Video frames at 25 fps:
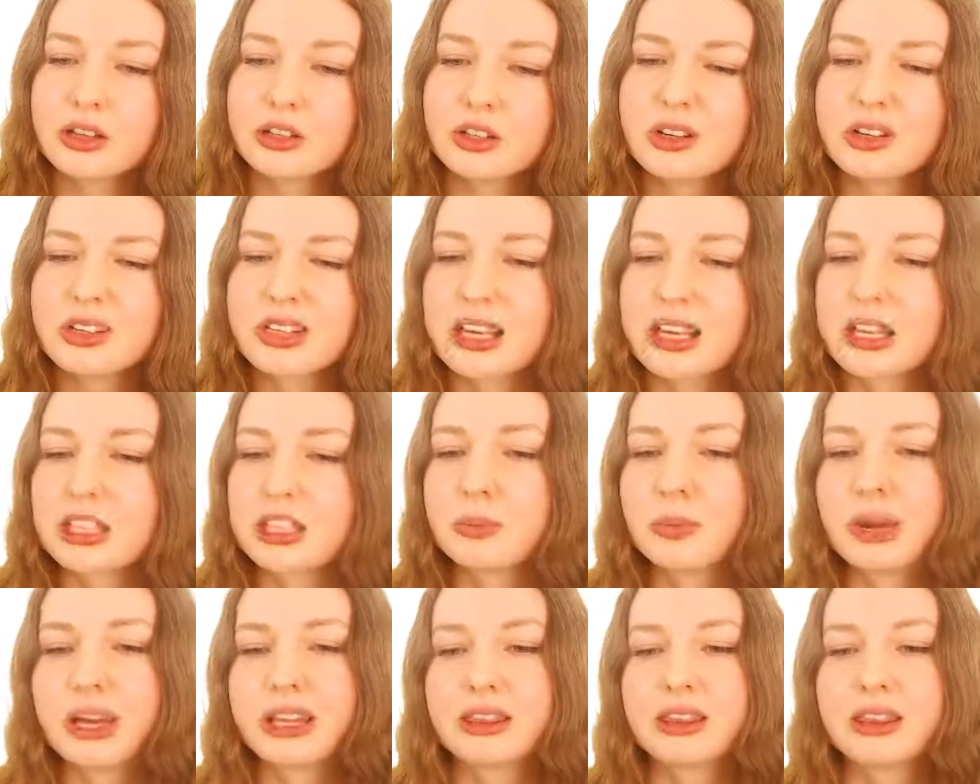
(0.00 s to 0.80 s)
So just
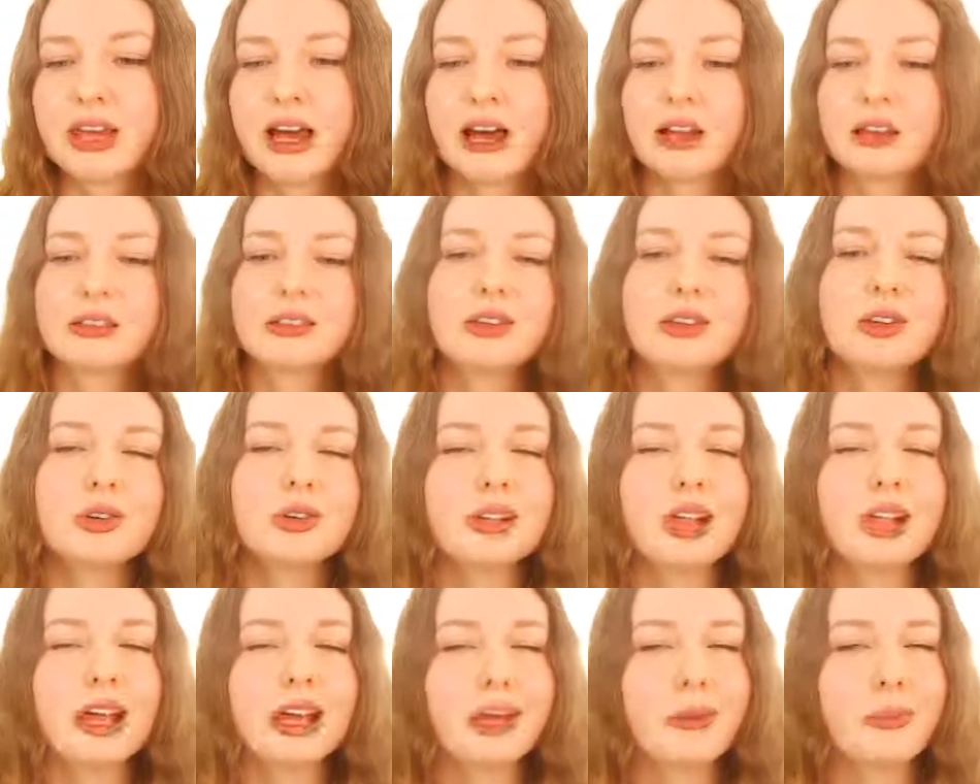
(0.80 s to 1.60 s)
estimate that.
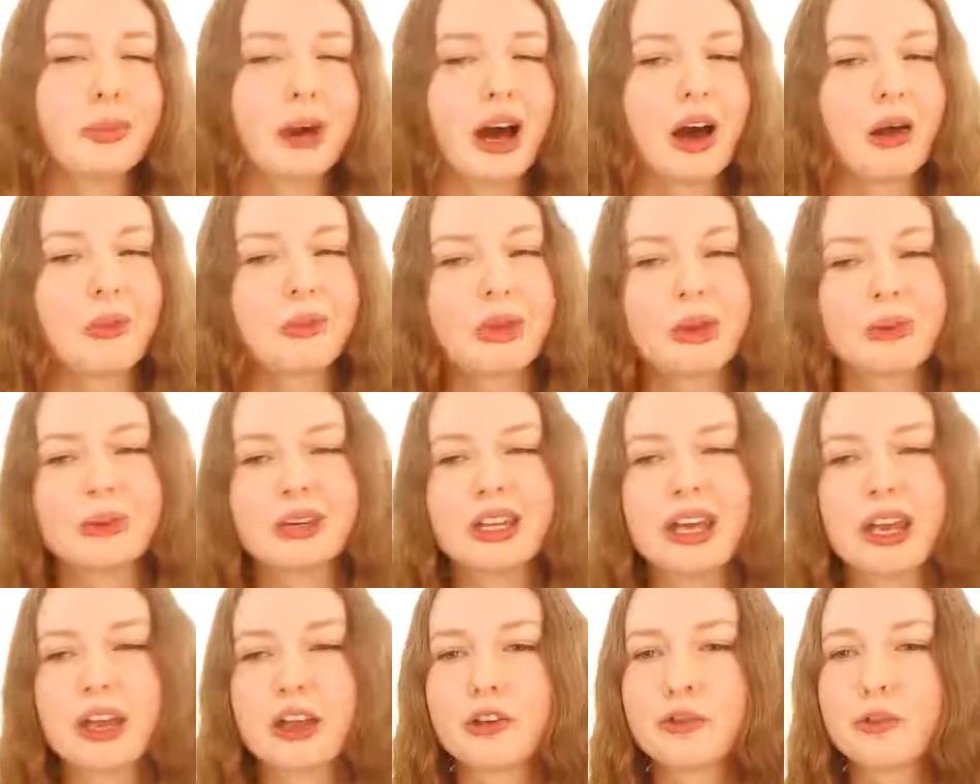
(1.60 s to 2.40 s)
Looks like about
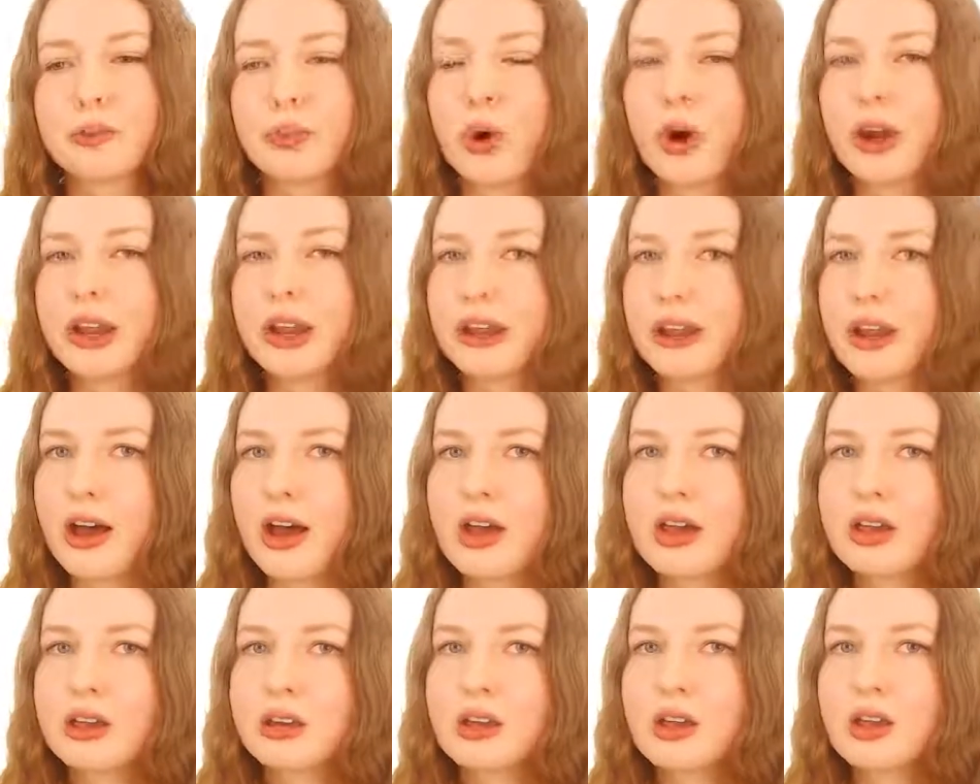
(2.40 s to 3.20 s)
maybe negative zero point
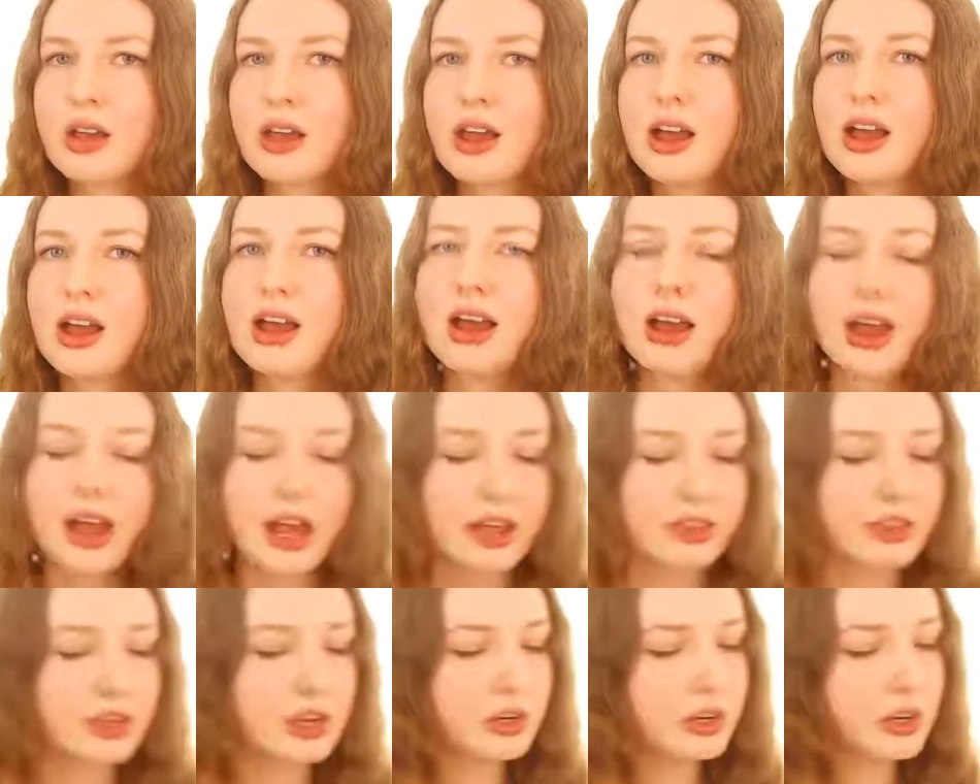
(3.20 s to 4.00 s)
nine.
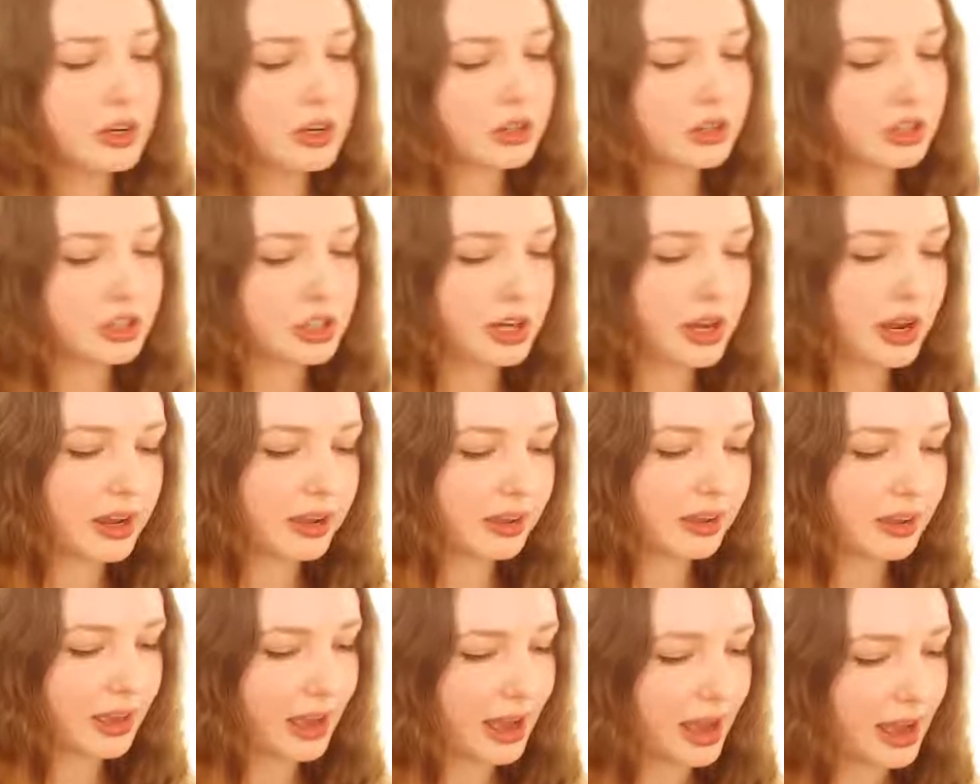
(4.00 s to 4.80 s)
And then you can
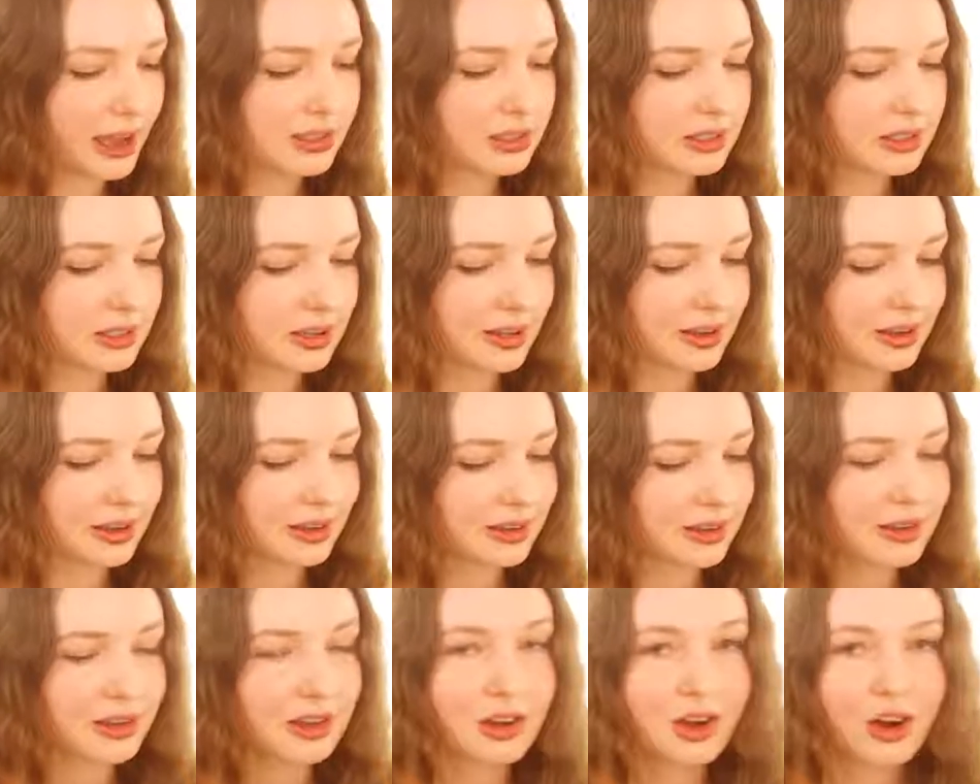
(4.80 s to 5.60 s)
check the answer
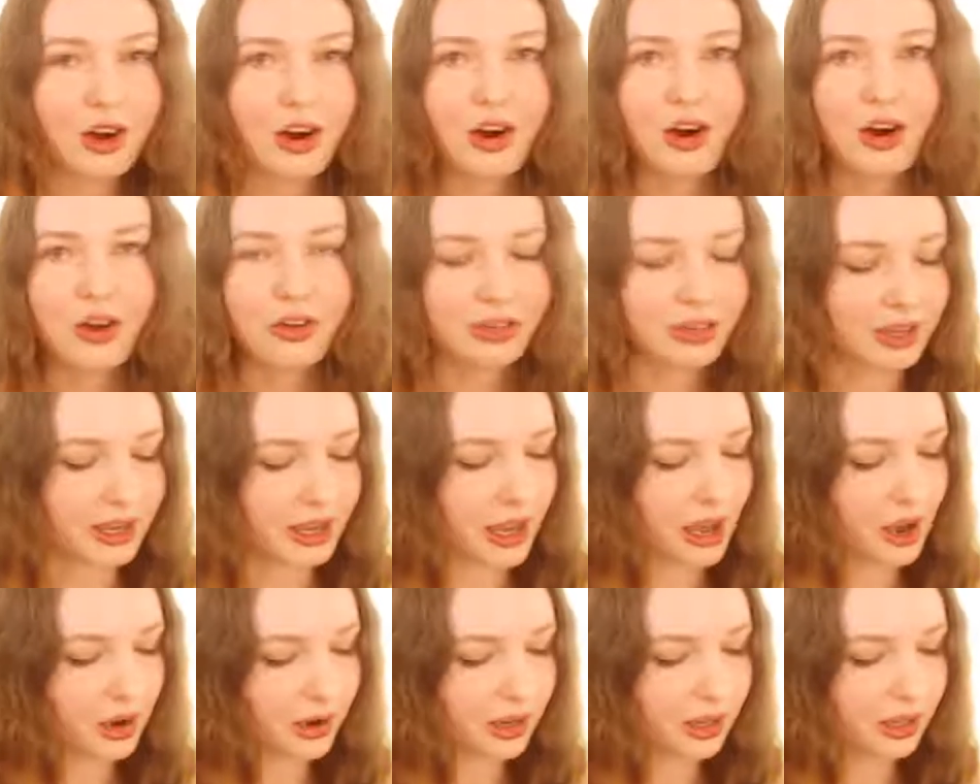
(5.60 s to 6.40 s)
on the
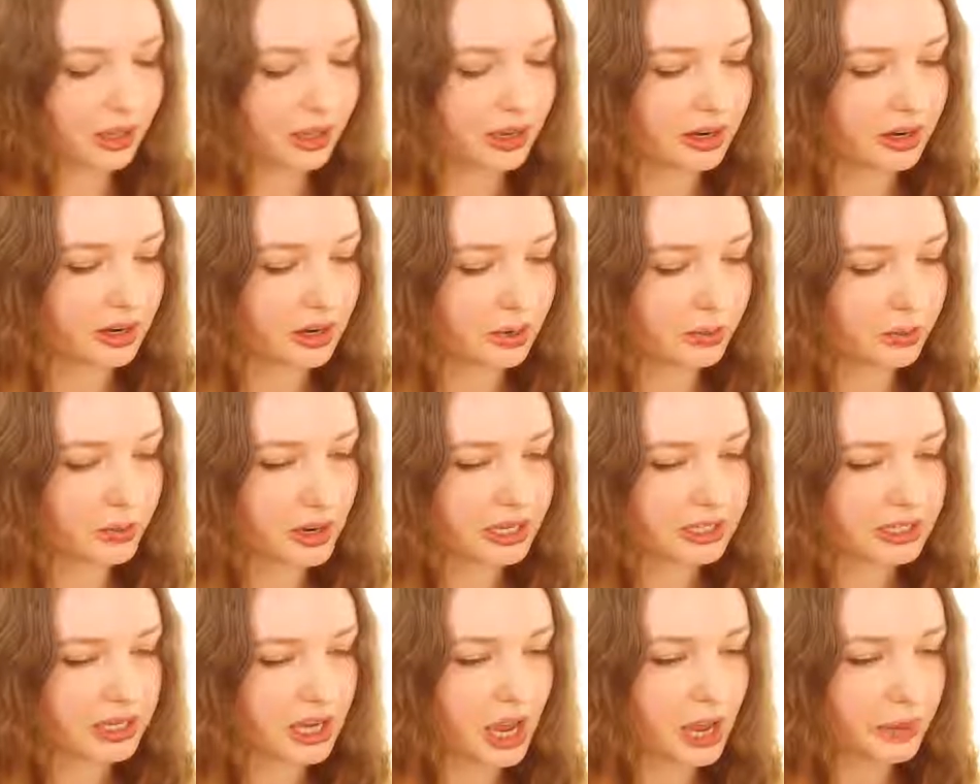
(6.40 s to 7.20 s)
calculator
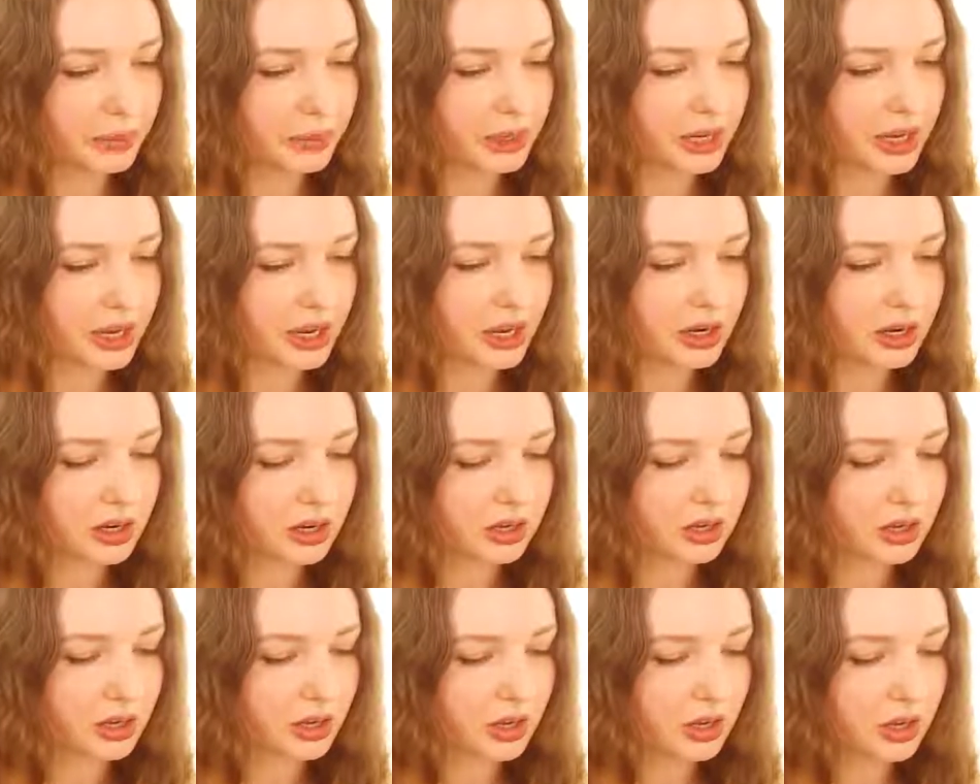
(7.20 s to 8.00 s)
by typing
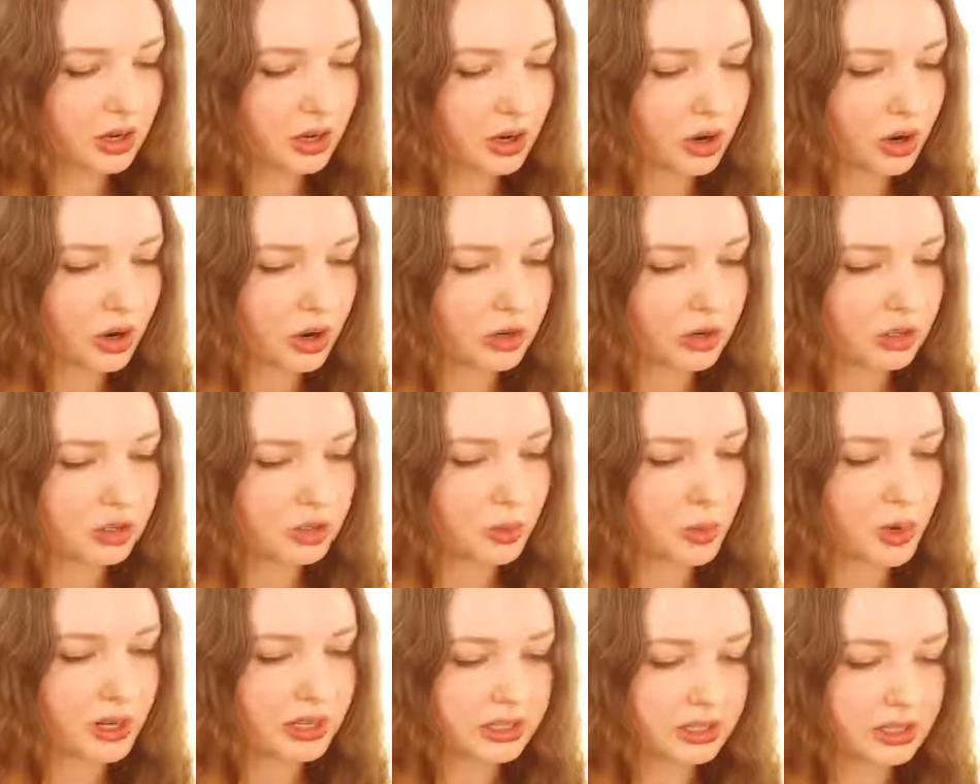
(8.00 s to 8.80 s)
in
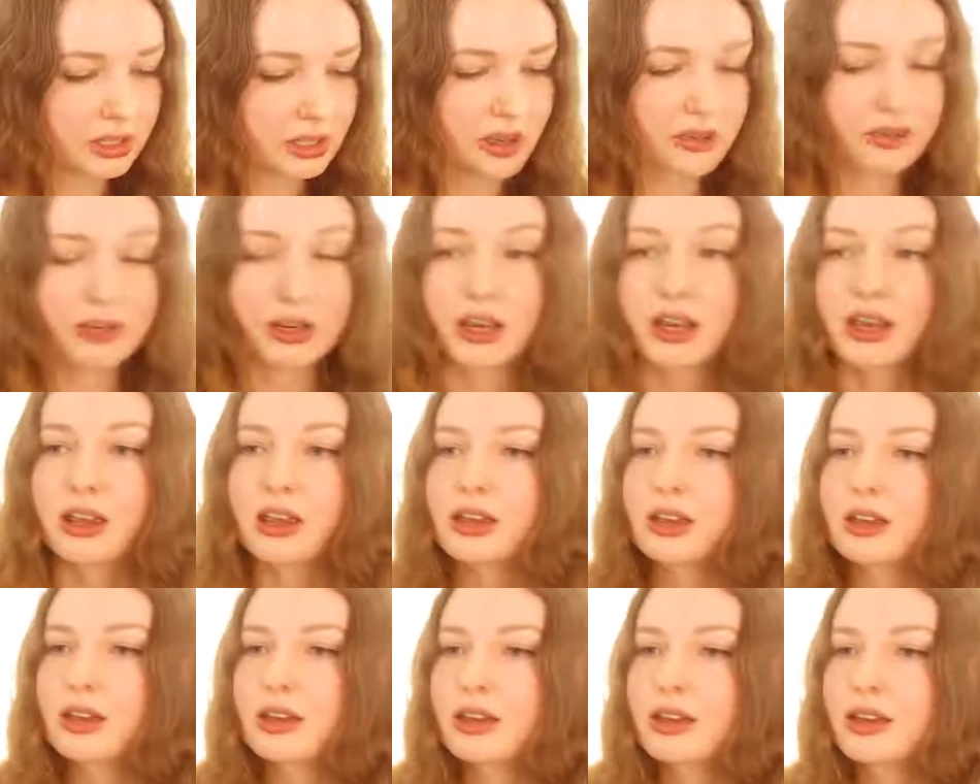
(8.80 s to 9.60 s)
cos one hundred
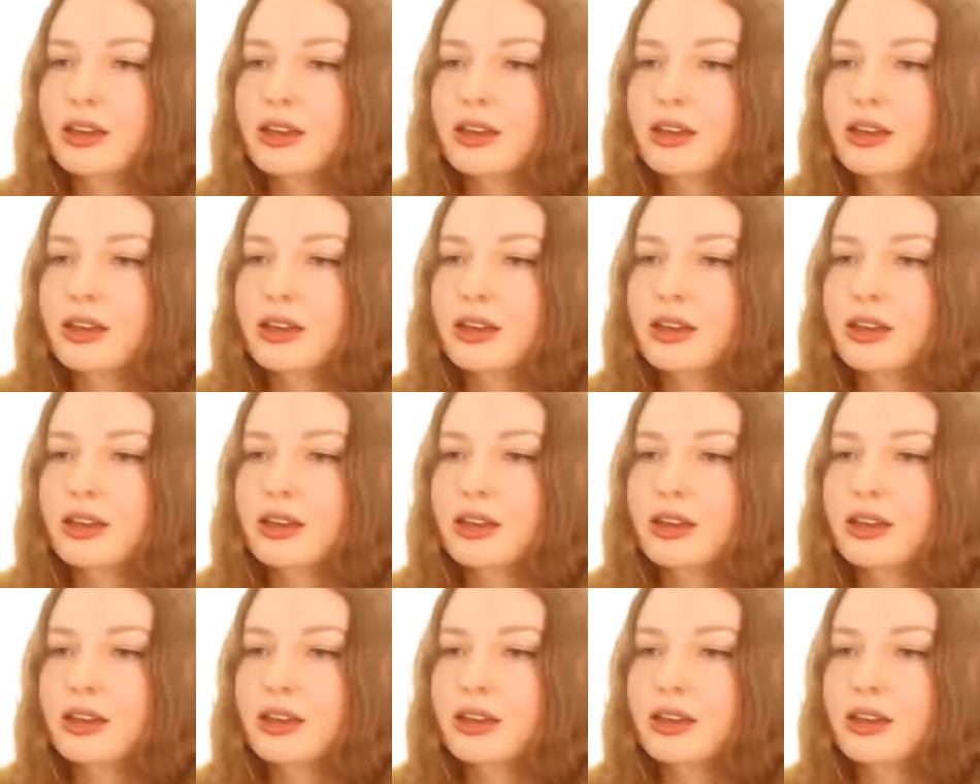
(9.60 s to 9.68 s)
seventy.